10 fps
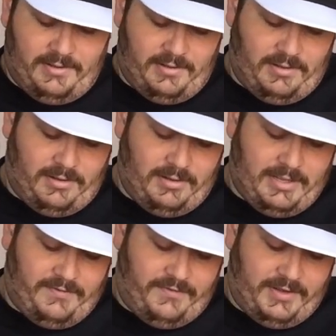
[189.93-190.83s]
all
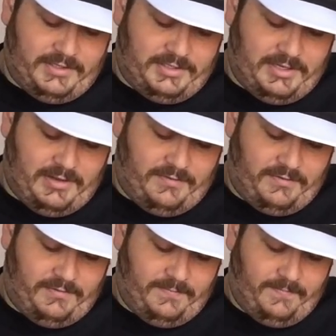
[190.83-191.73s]
that fun stuff.
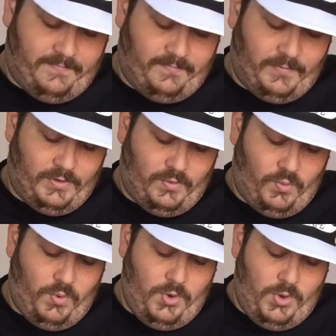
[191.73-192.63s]

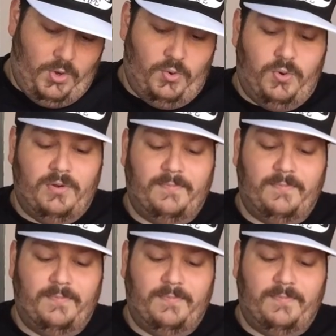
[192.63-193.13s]
Woo!